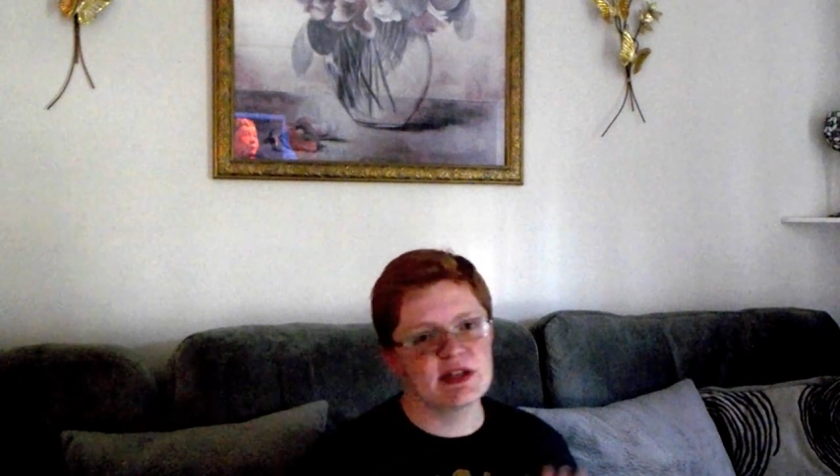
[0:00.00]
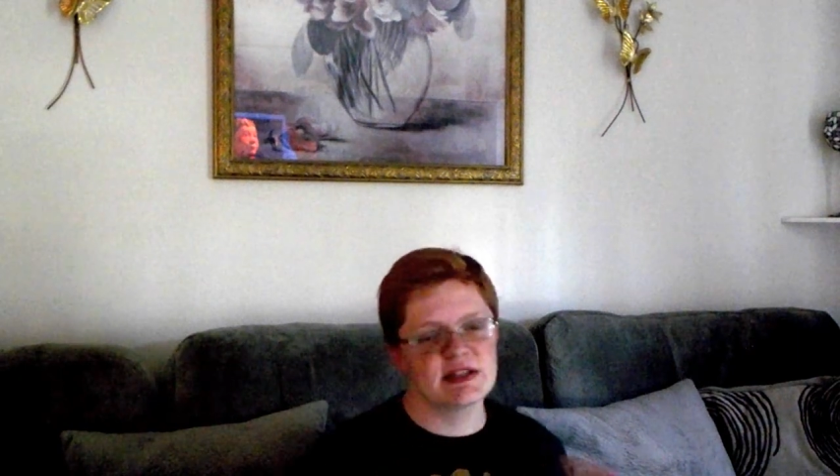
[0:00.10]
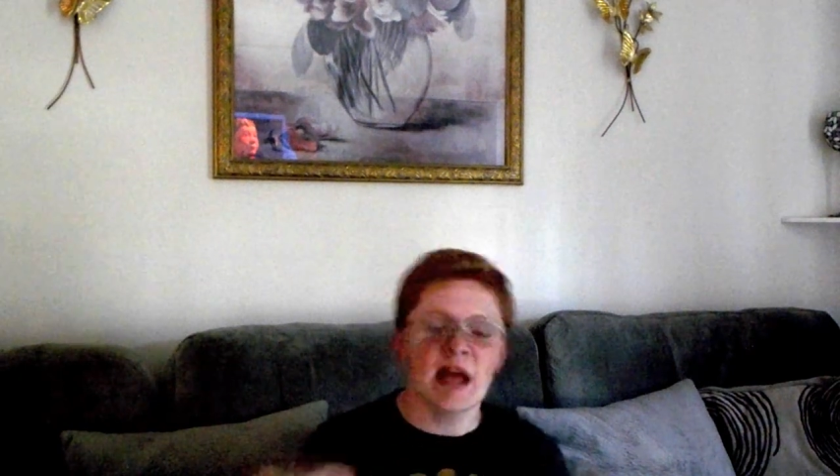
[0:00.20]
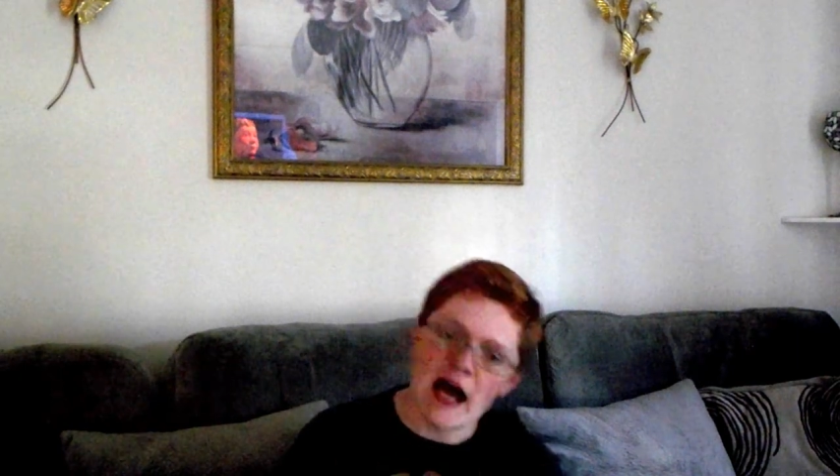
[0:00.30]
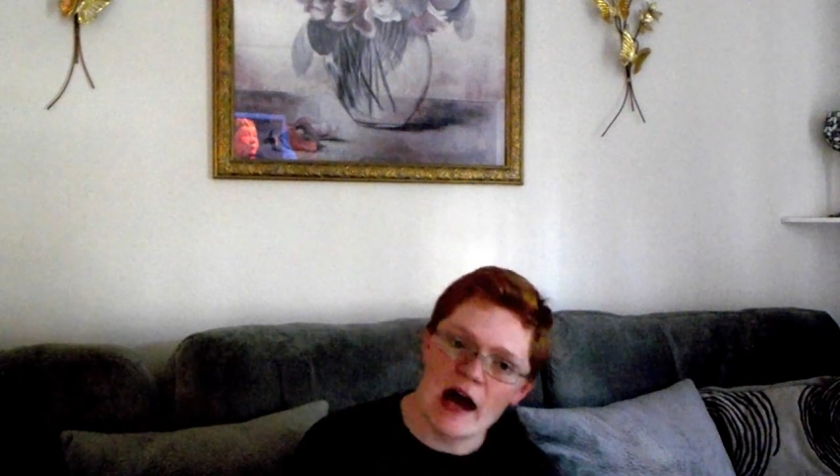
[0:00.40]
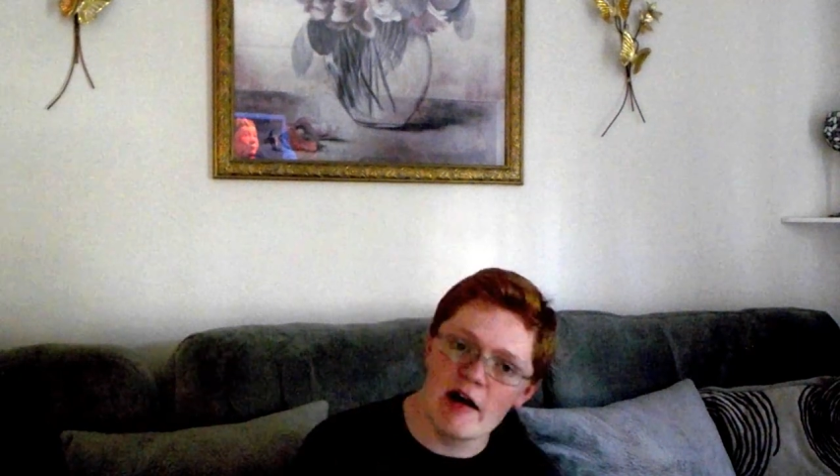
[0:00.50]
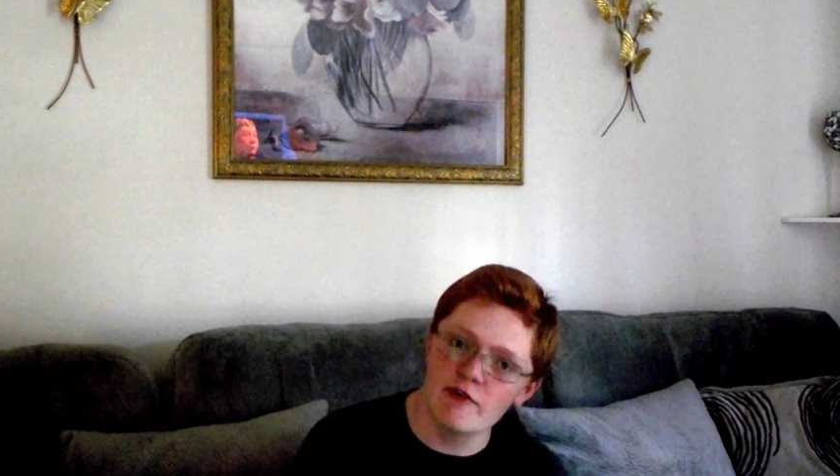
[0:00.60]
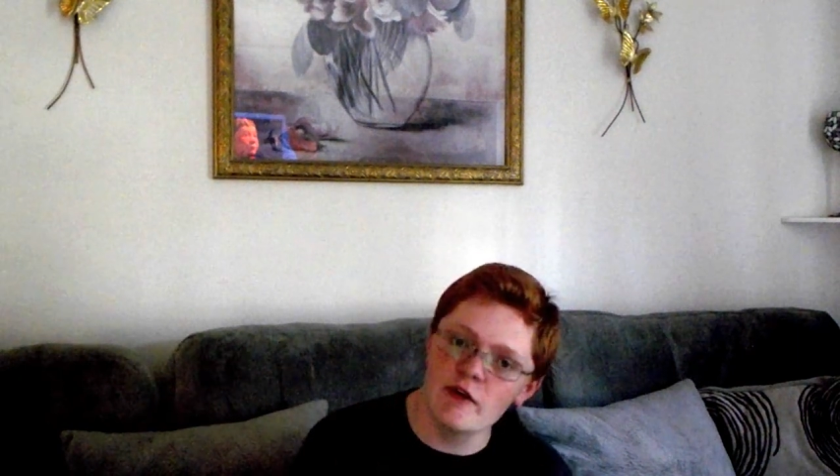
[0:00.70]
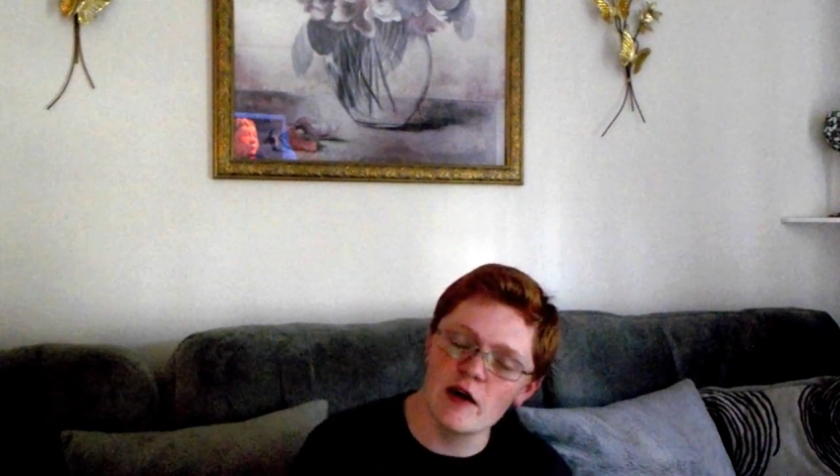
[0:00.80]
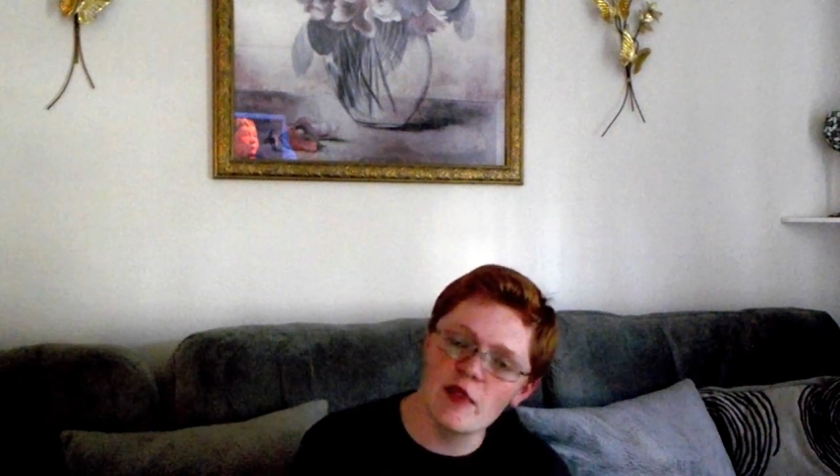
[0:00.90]
doesn't have
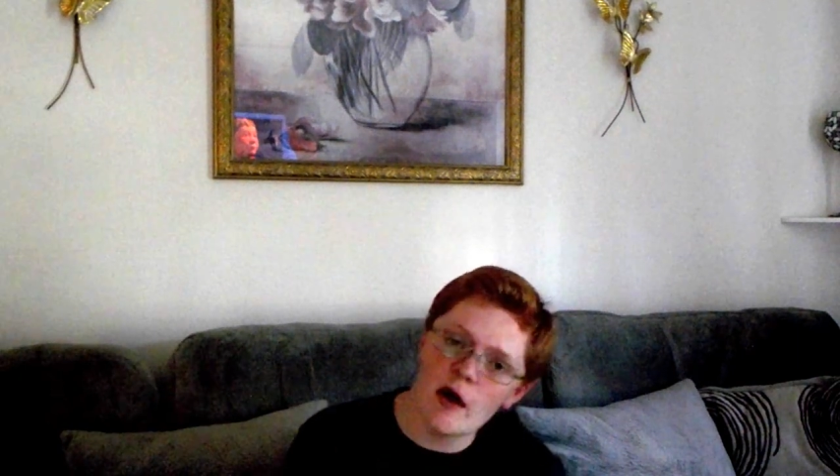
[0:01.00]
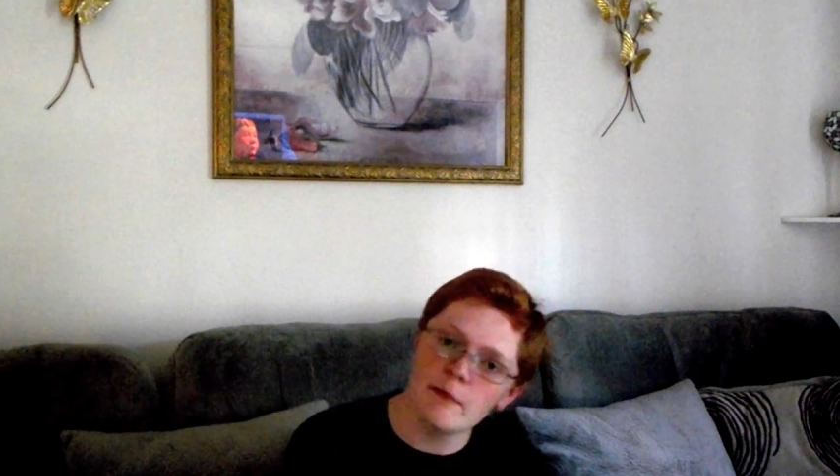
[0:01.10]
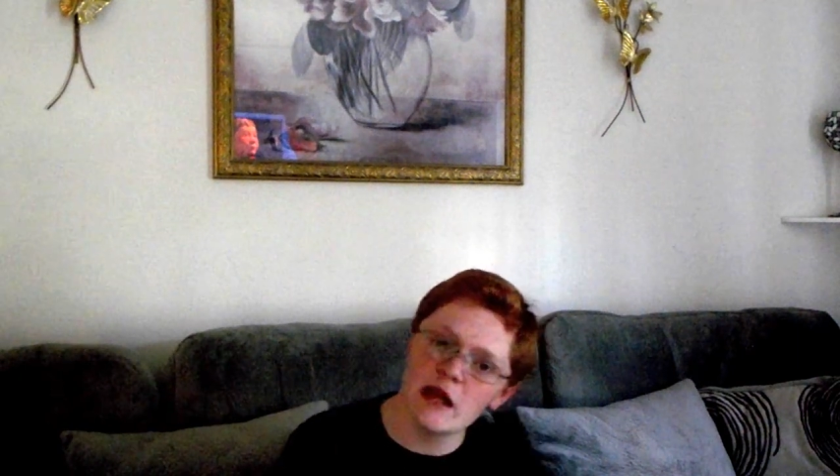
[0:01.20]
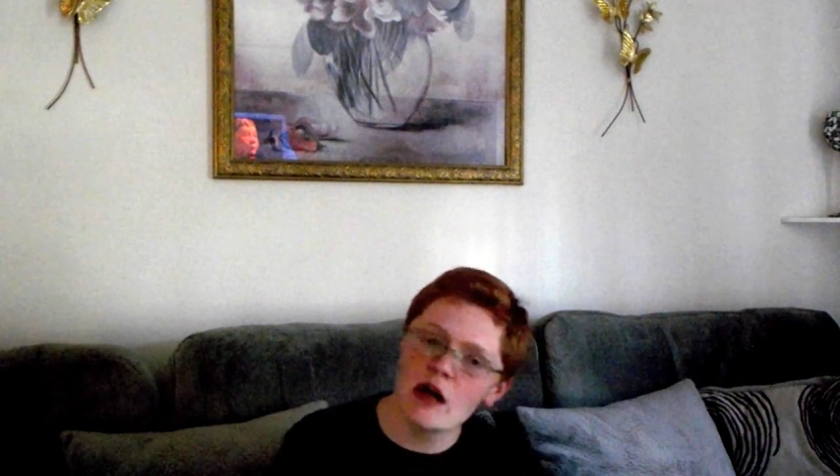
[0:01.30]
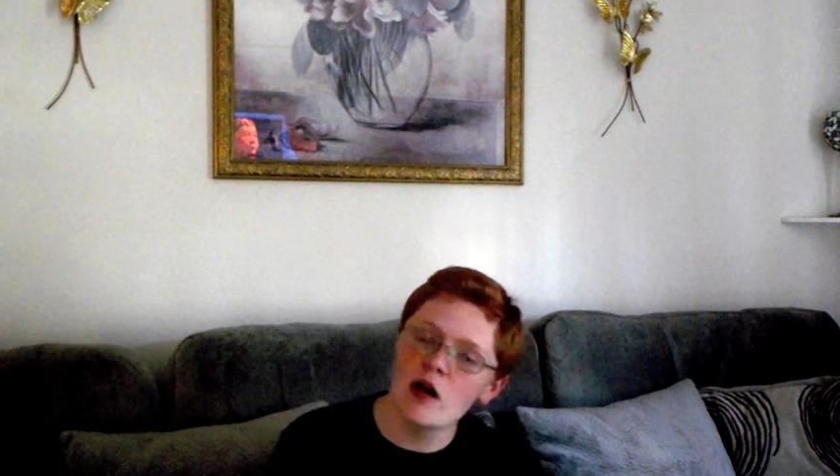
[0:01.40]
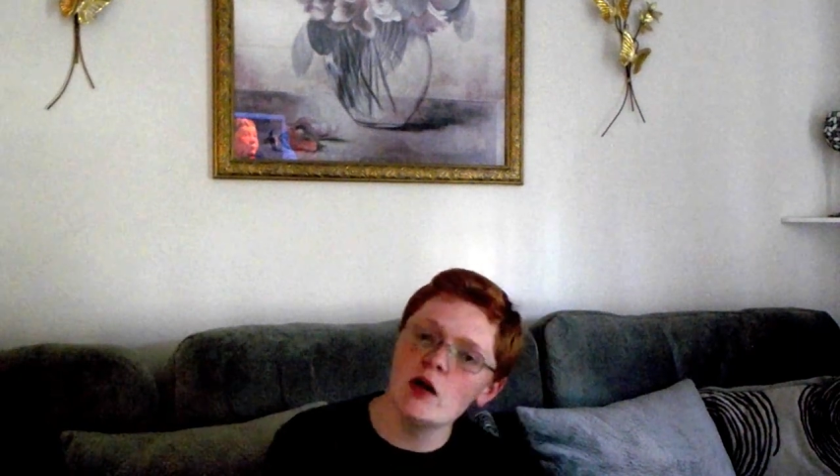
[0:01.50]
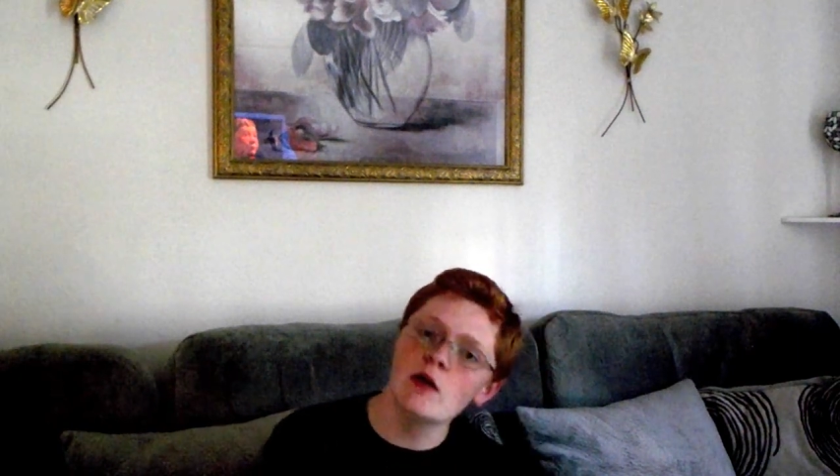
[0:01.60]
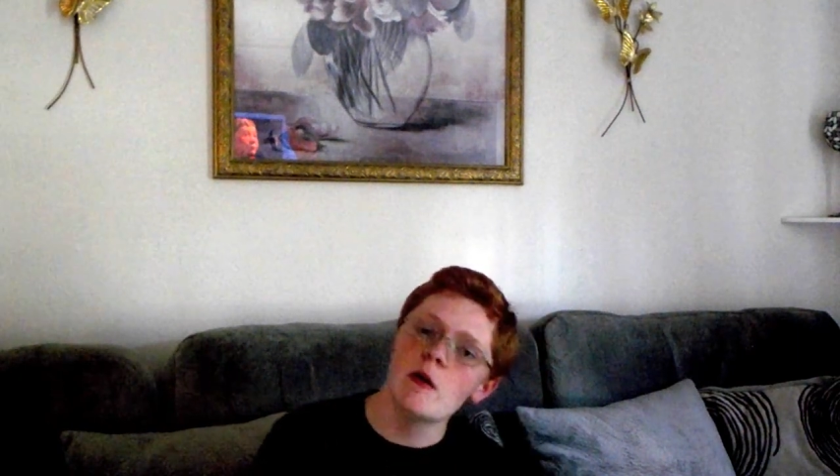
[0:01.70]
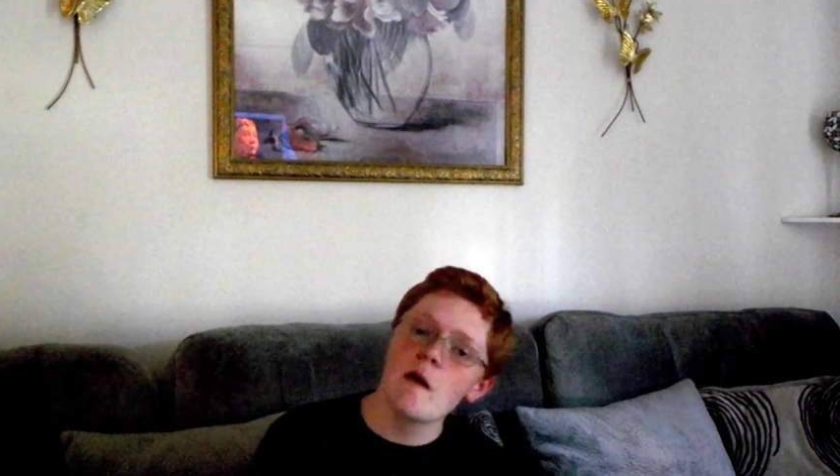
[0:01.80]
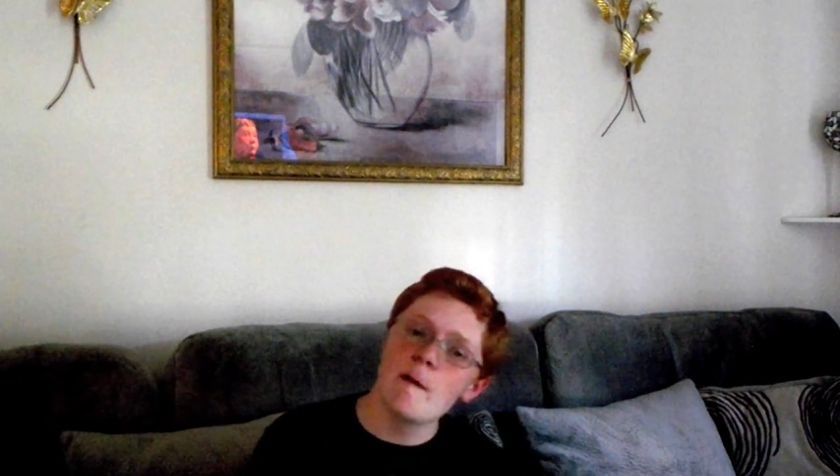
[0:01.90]
a thumbnail